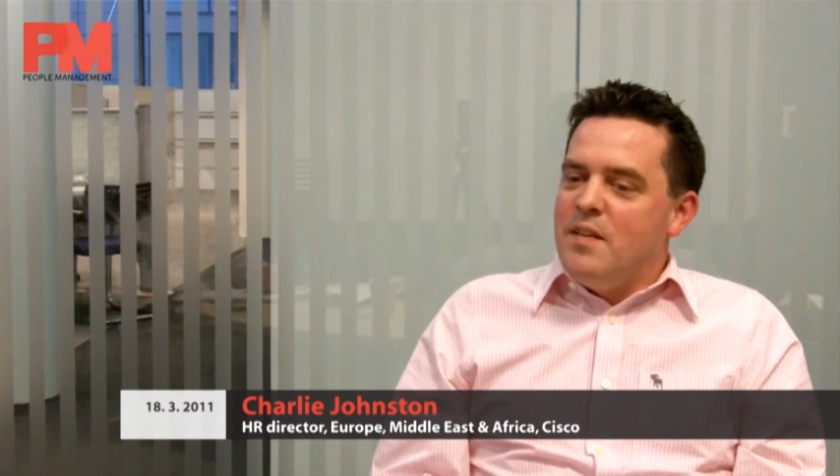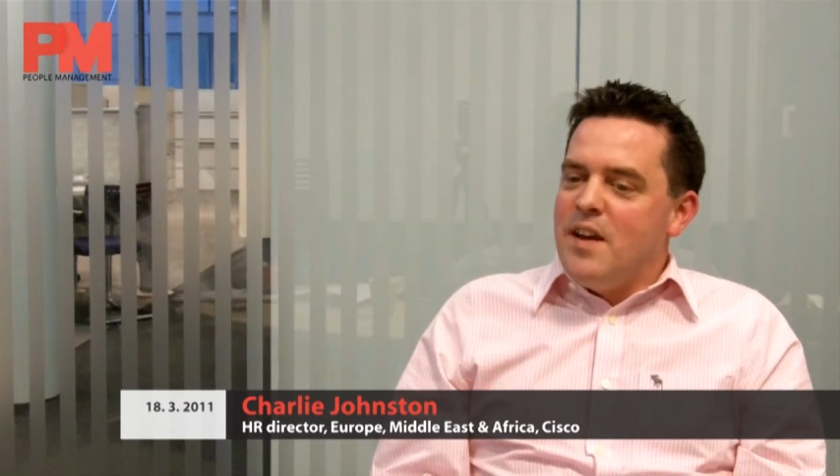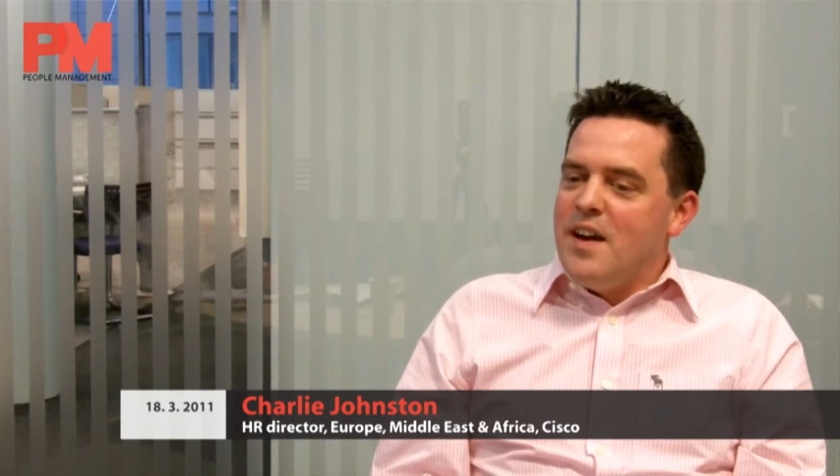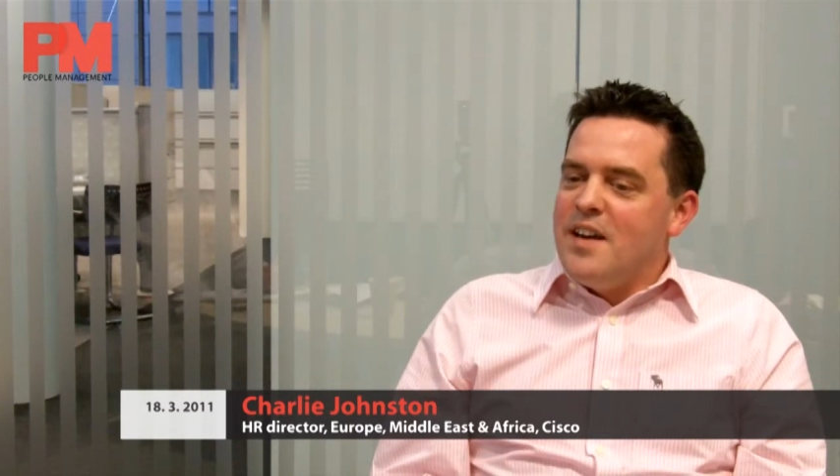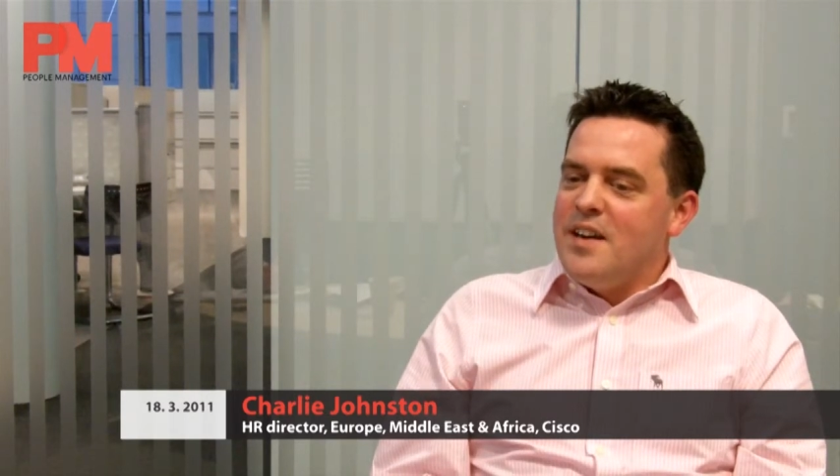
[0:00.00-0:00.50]

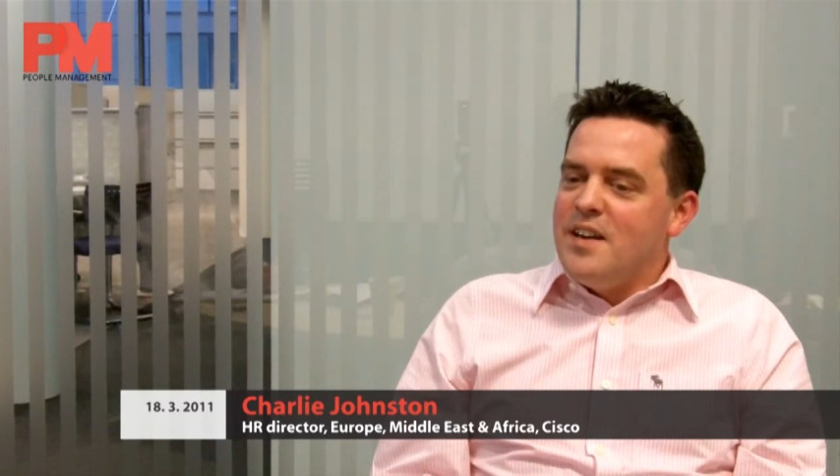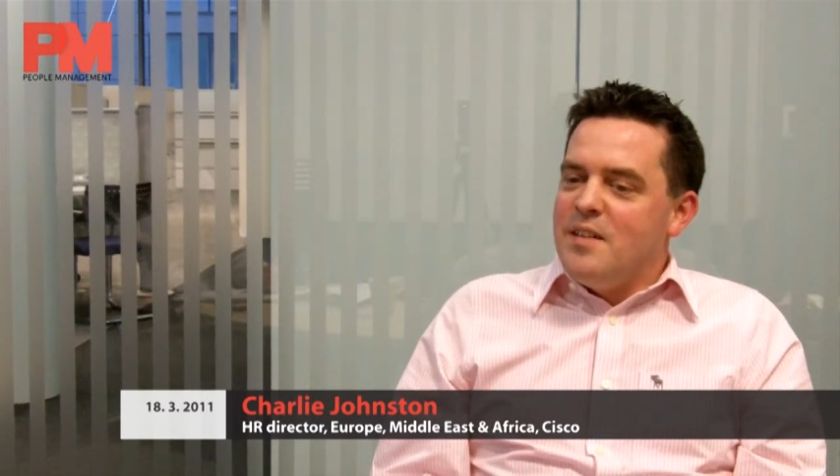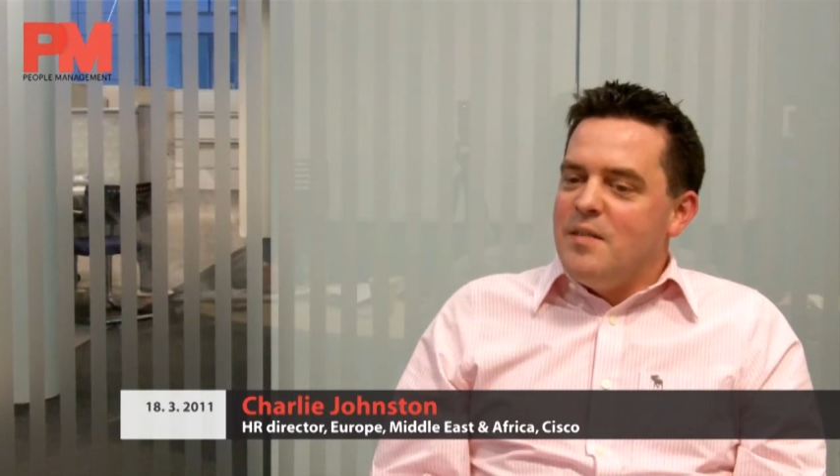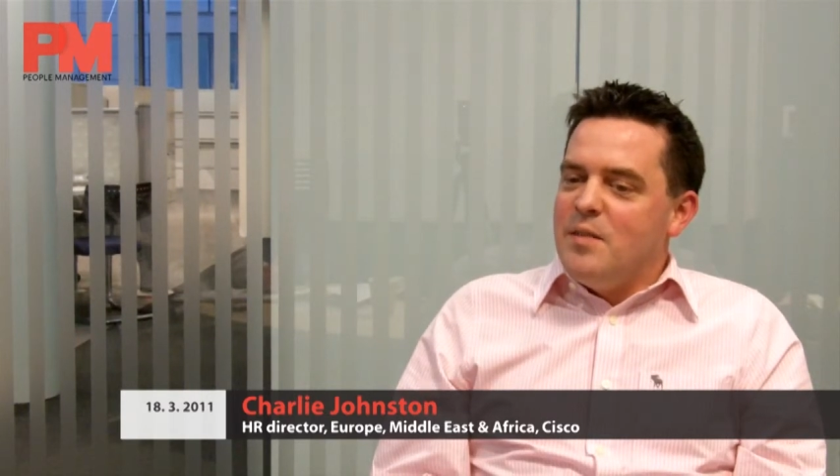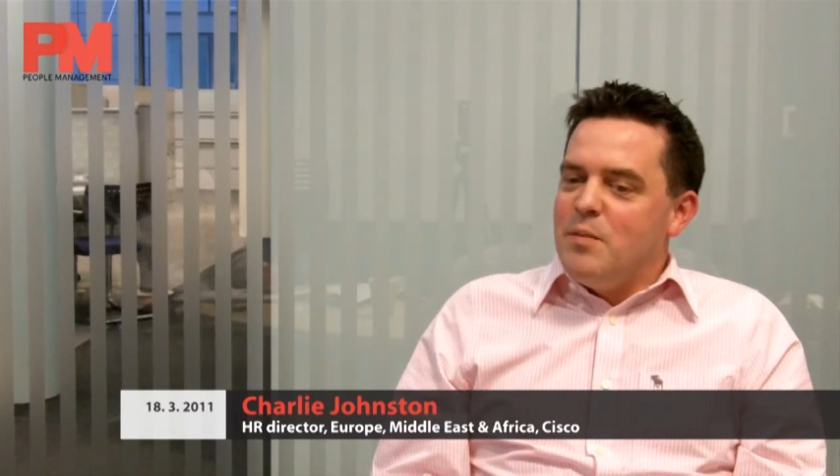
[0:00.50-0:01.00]
that
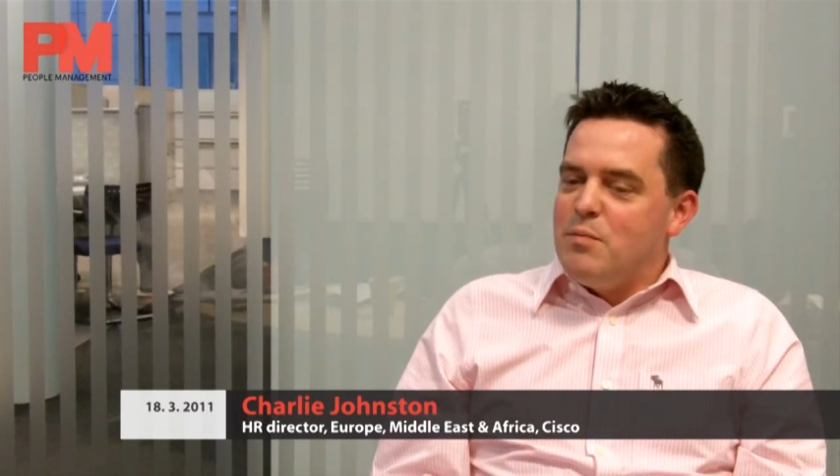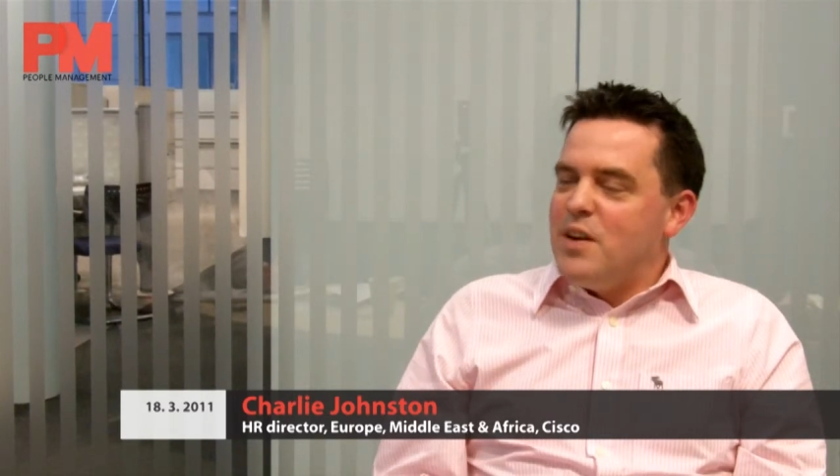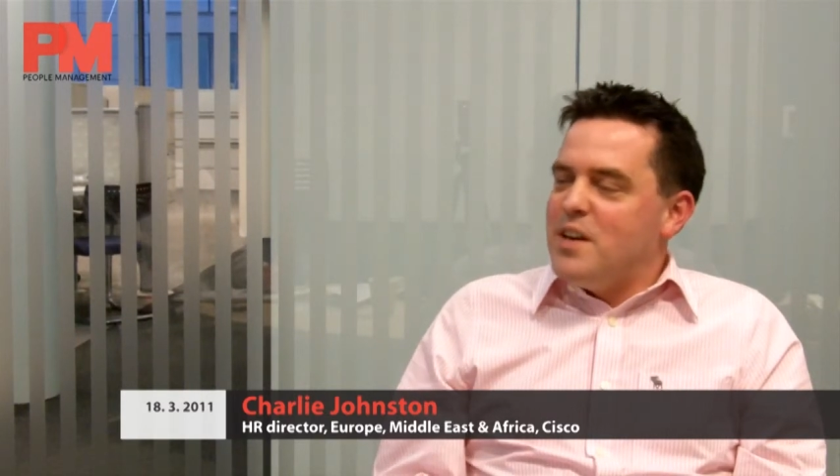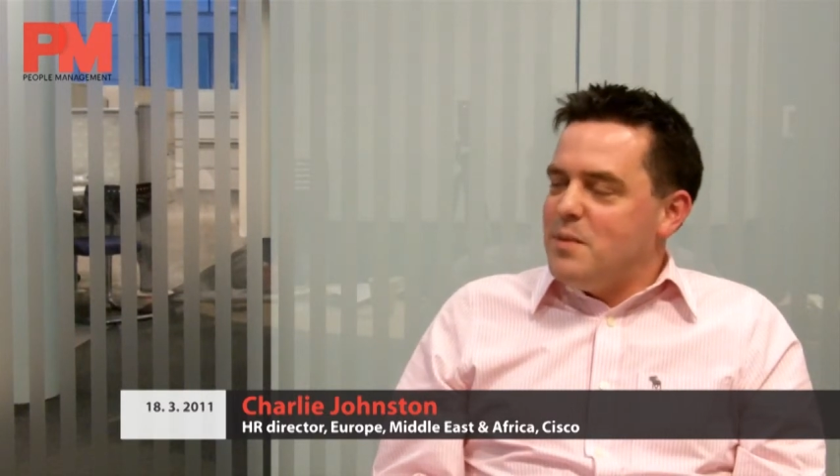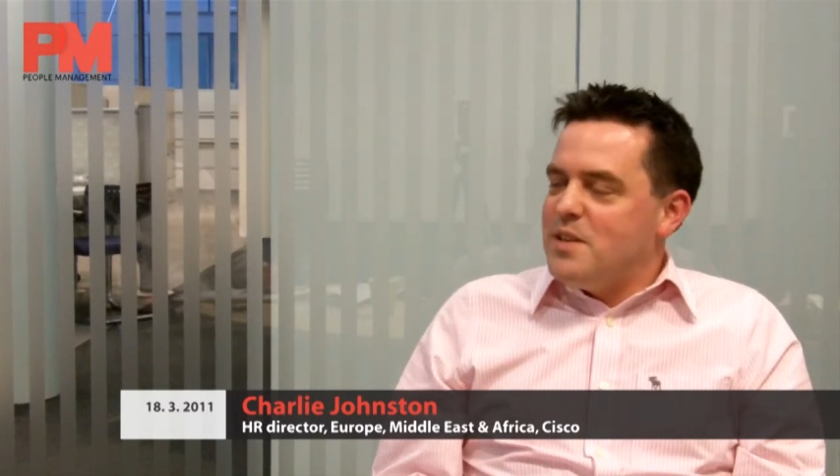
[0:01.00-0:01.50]
you pride